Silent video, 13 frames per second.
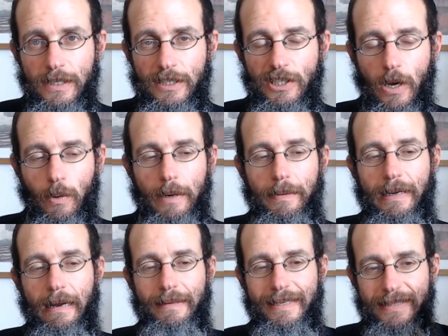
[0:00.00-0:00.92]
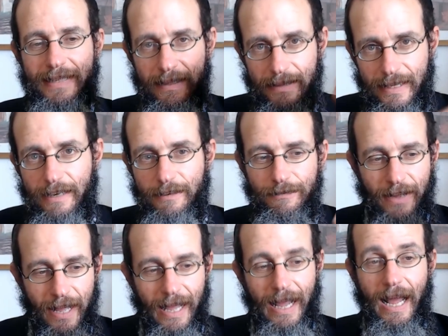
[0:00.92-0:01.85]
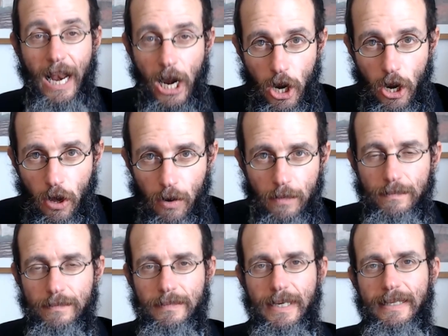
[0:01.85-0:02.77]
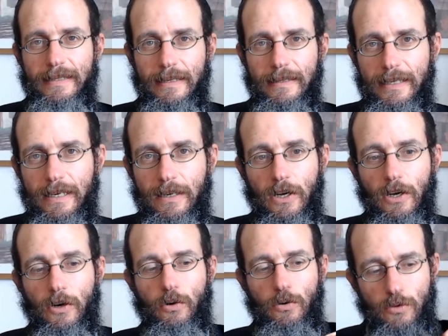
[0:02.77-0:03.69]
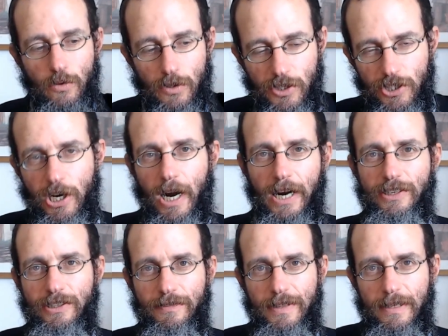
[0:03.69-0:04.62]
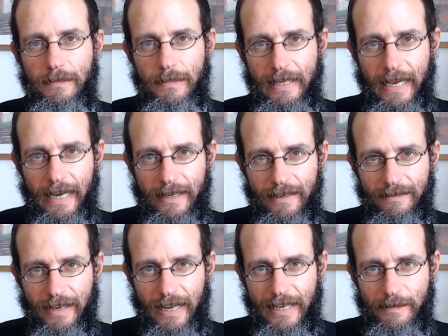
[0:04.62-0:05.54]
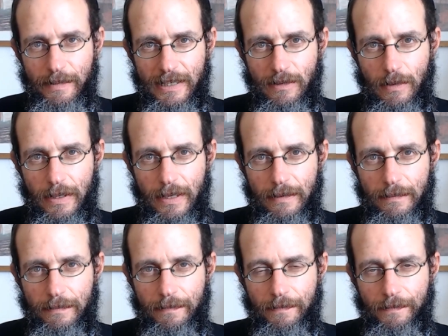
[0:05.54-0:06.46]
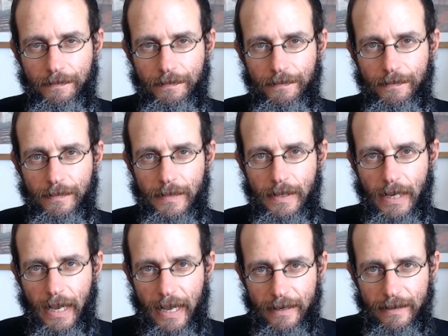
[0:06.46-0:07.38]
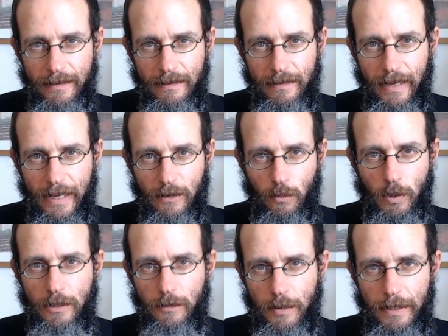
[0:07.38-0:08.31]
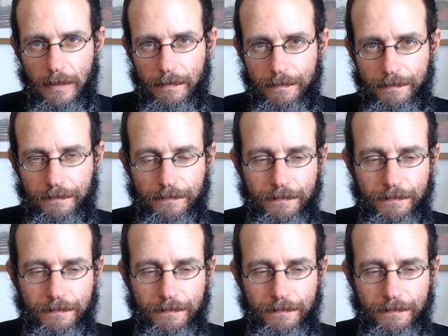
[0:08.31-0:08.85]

So I want to become a tzaddik vera lo, a tzaddik who took charge of the negative aspects within him and worked with them.